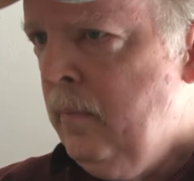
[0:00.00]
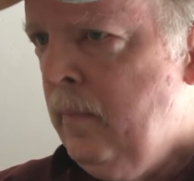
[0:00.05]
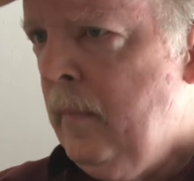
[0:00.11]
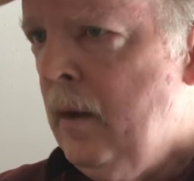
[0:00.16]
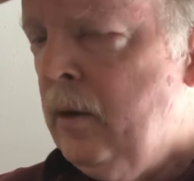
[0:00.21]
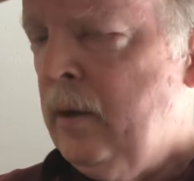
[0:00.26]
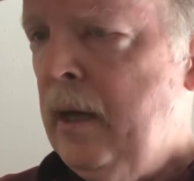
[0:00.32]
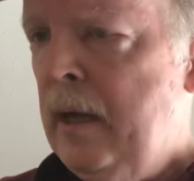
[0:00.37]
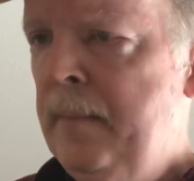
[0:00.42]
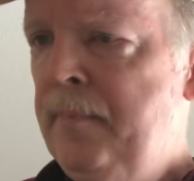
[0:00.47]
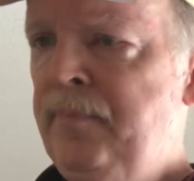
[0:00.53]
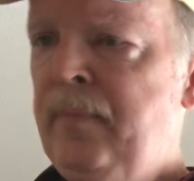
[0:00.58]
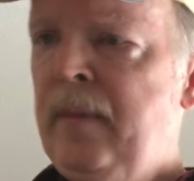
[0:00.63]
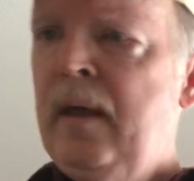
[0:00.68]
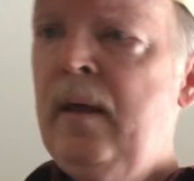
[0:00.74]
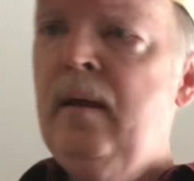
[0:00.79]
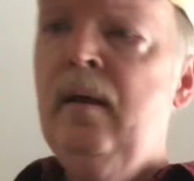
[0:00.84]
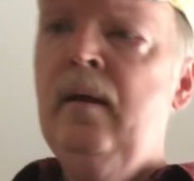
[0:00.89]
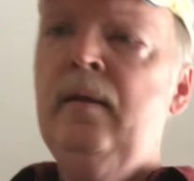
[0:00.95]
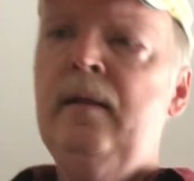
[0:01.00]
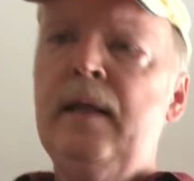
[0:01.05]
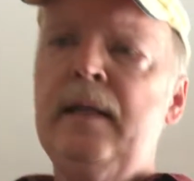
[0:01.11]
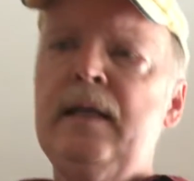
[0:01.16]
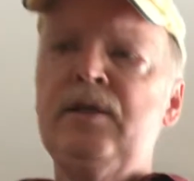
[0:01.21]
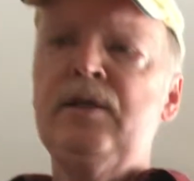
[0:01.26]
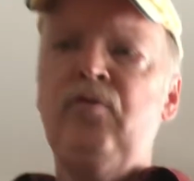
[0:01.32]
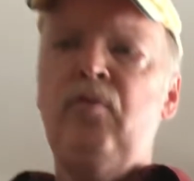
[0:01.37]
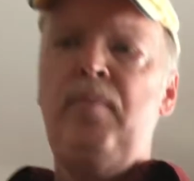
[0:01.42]
Okay, then
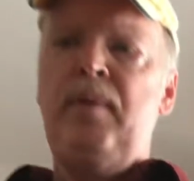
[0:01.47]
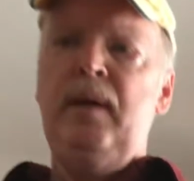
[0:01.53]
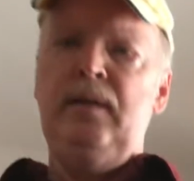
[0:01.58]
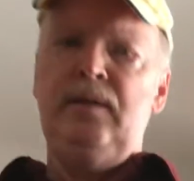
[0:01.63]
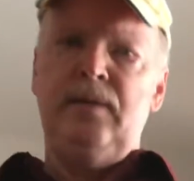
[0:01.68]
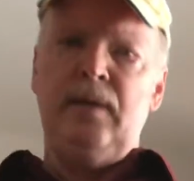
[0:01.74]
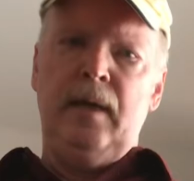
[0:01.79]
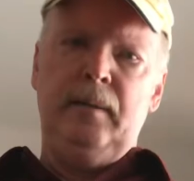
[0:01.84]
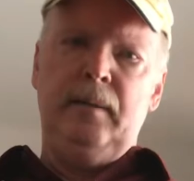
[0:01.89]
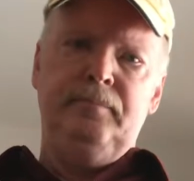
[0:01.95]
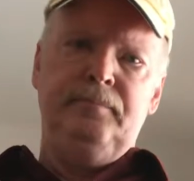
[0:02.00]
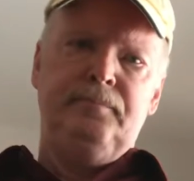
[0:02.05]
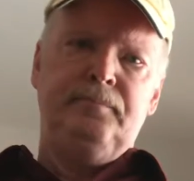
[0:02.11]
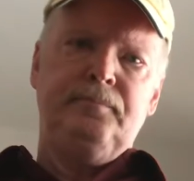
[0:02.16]
there's a repeat sign.